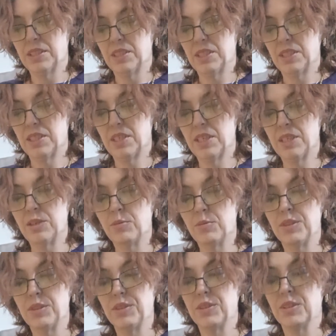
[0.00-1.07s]
I don't
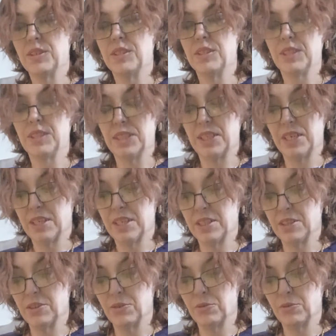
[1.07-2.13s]
want Chong to knock
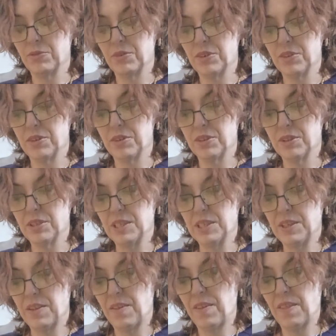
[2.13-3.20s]
it over.
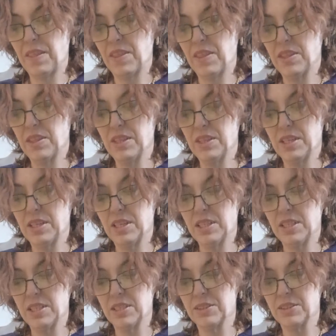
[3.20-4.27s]
I
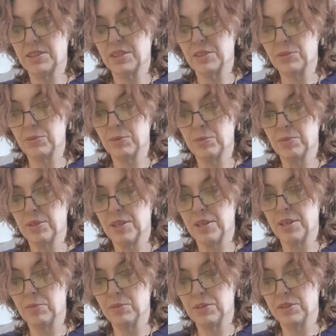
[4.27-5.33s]
guess that's where we're
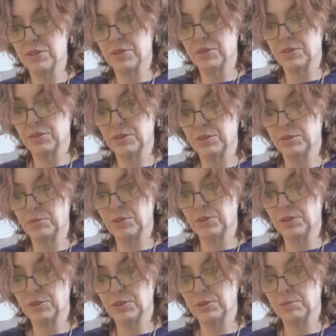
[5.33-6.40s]
at with this Christmas
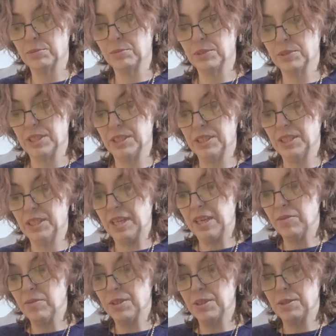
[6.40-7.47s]
tree, but I
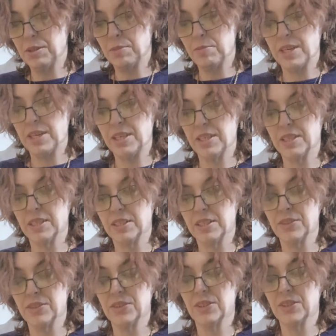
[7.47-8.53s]
have it in the back and
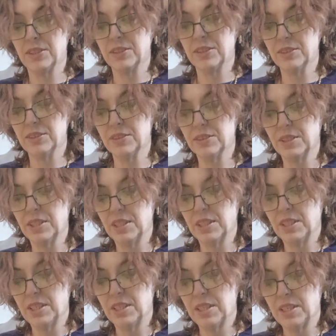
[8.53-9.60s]
it's nice.
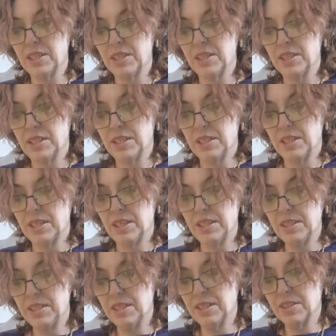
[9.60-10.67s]
I
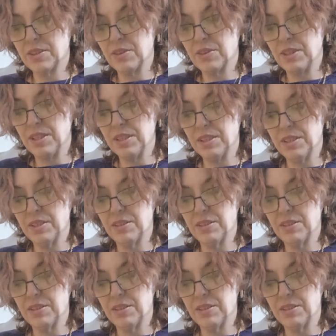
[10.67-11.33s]
decorated.